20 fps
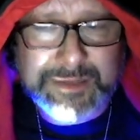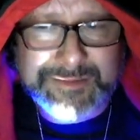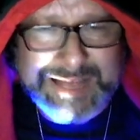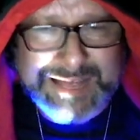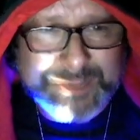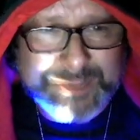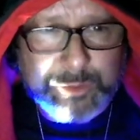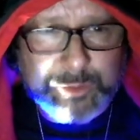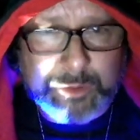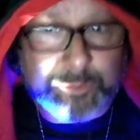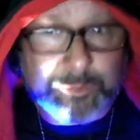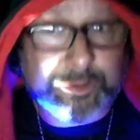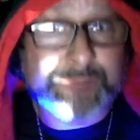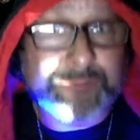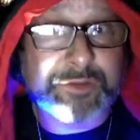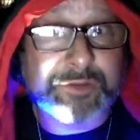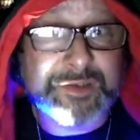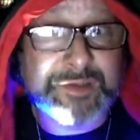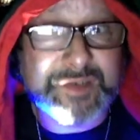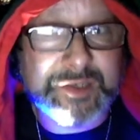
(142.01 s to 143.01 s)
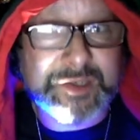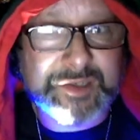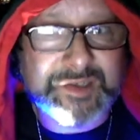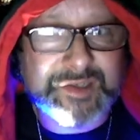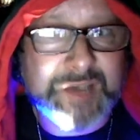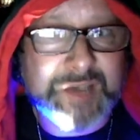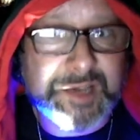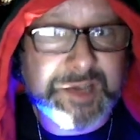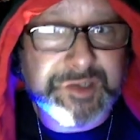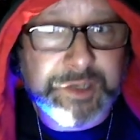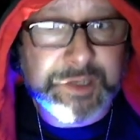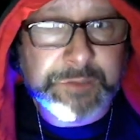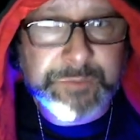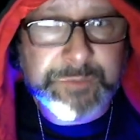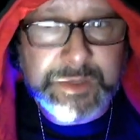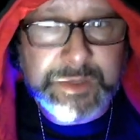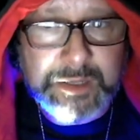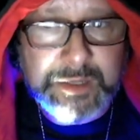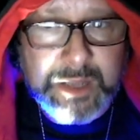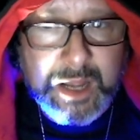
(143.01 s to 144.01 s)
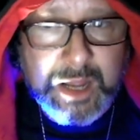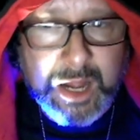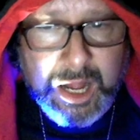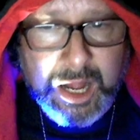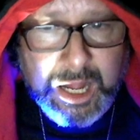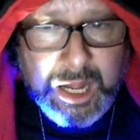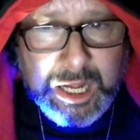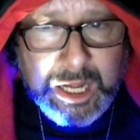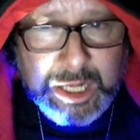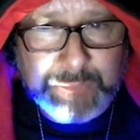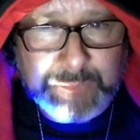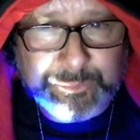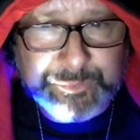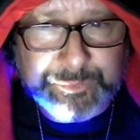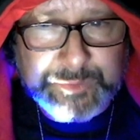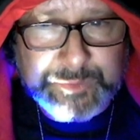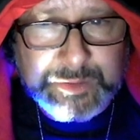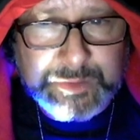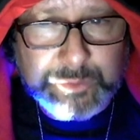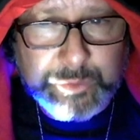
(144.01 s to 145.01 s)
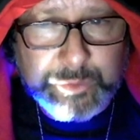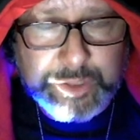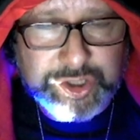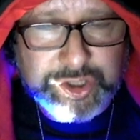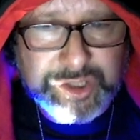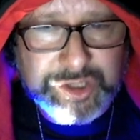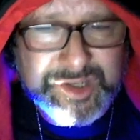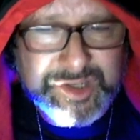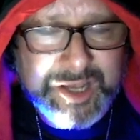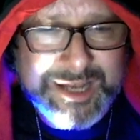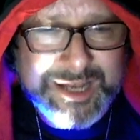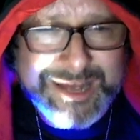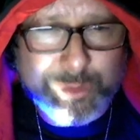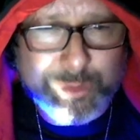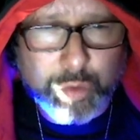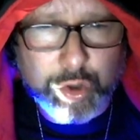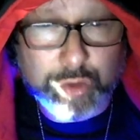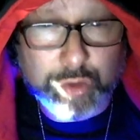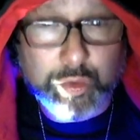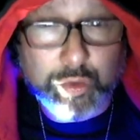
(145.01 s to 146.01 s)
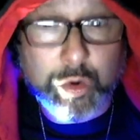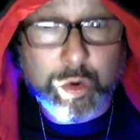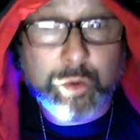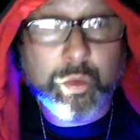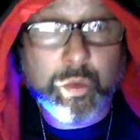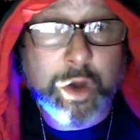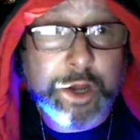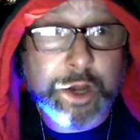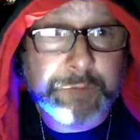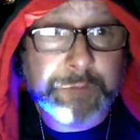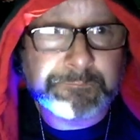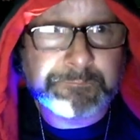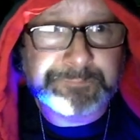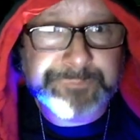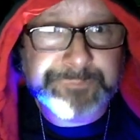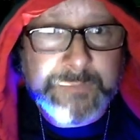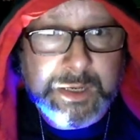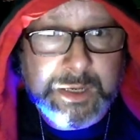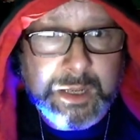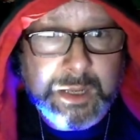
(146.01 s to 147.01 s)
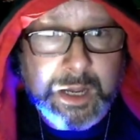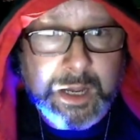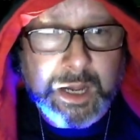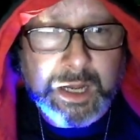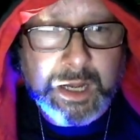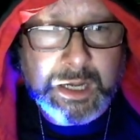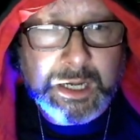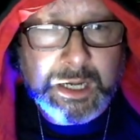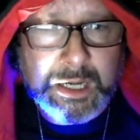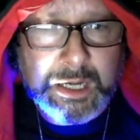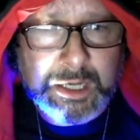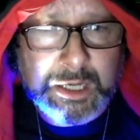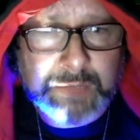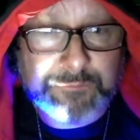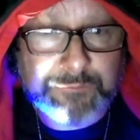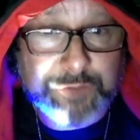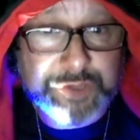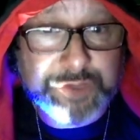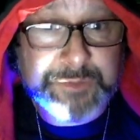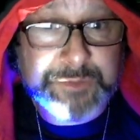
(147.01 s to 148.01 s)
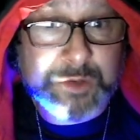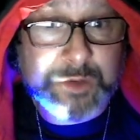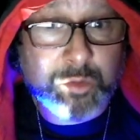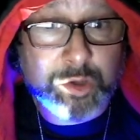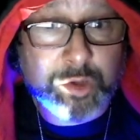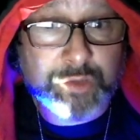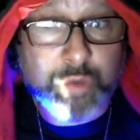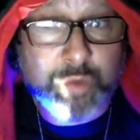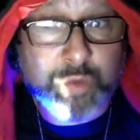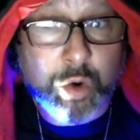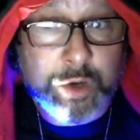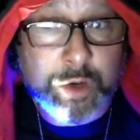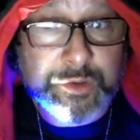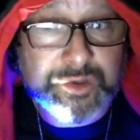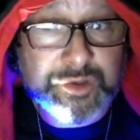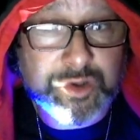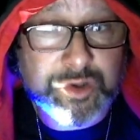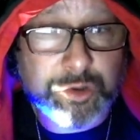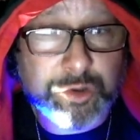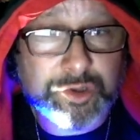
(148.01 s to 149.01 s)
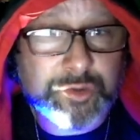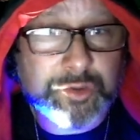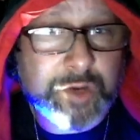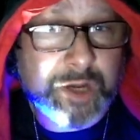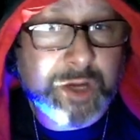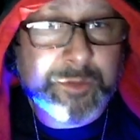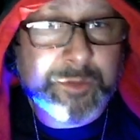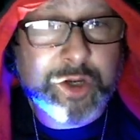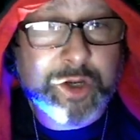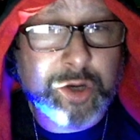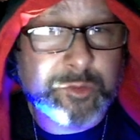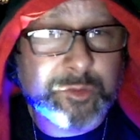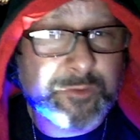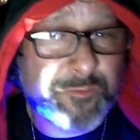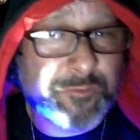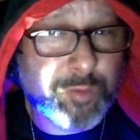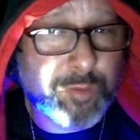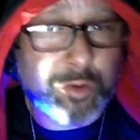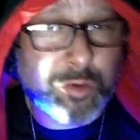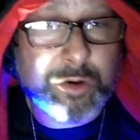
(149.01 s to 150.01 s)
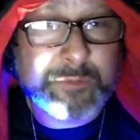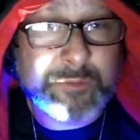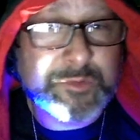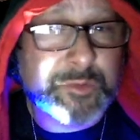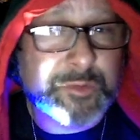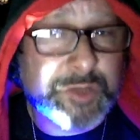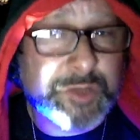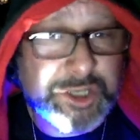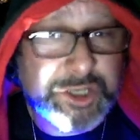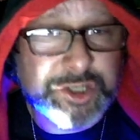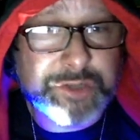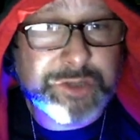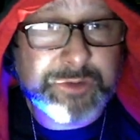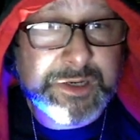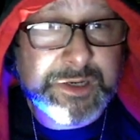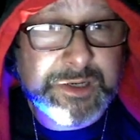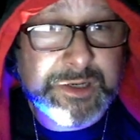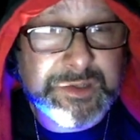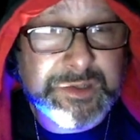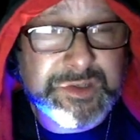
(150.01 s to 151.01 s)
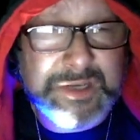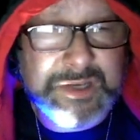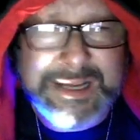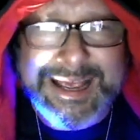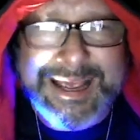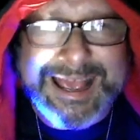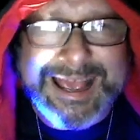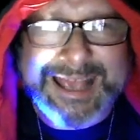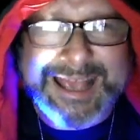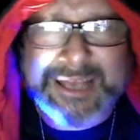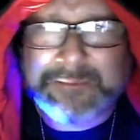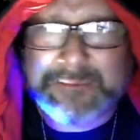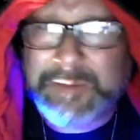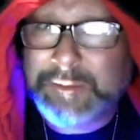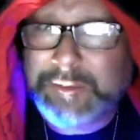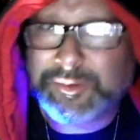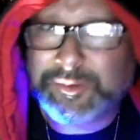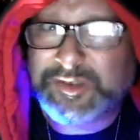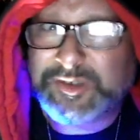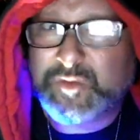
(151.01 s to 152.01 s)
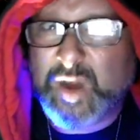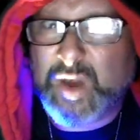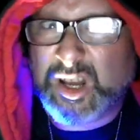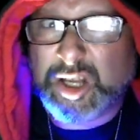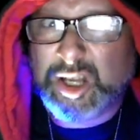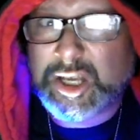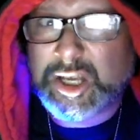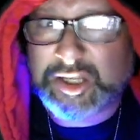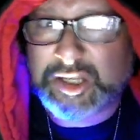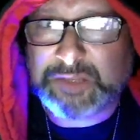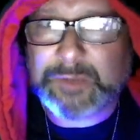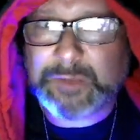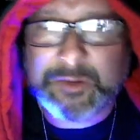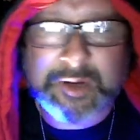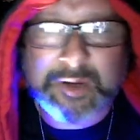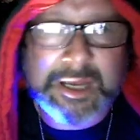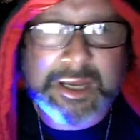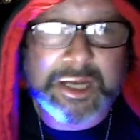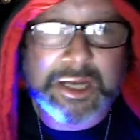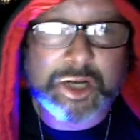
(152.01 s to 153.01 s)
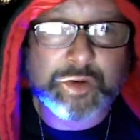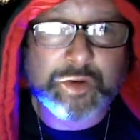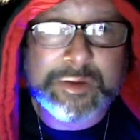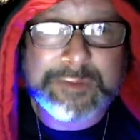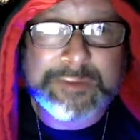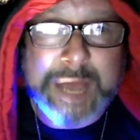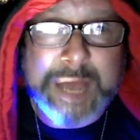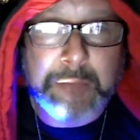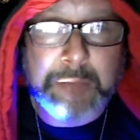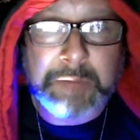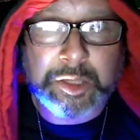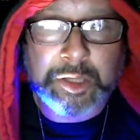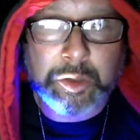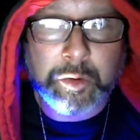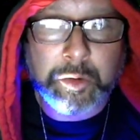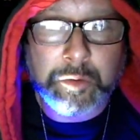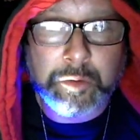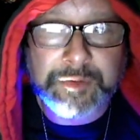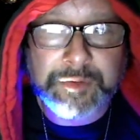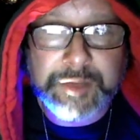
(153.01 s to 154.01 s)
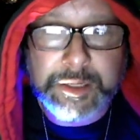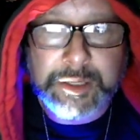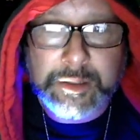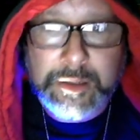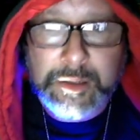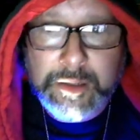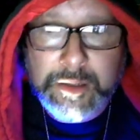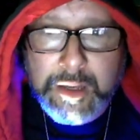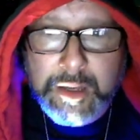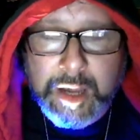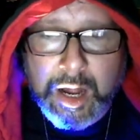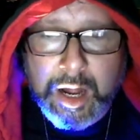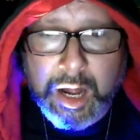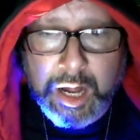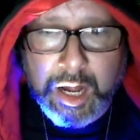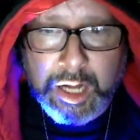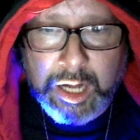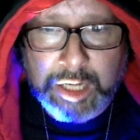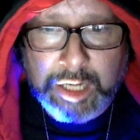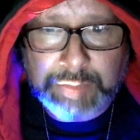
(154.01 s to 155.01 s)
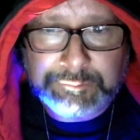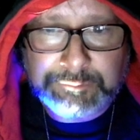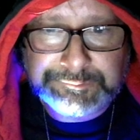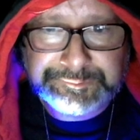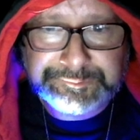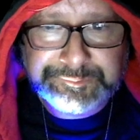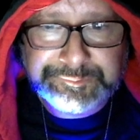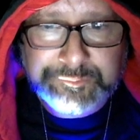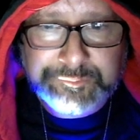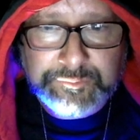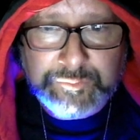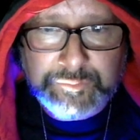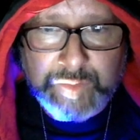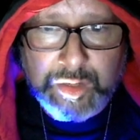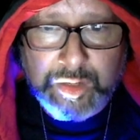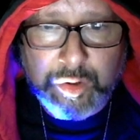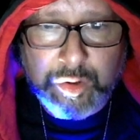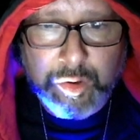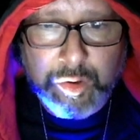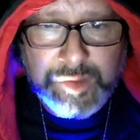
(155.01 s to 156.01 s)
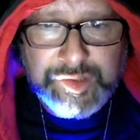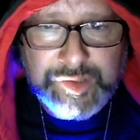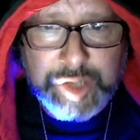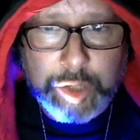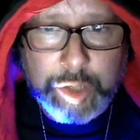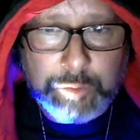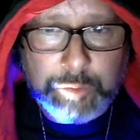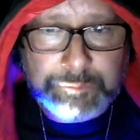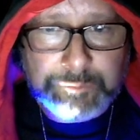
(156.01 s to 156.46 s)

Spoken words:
we were previously discussing, we had just gotten out of World War I, first big World War. The soldiers were coming home deformed with injuries, and people didn't want to look at them. They were kind of creeped out by the whole thing. Also,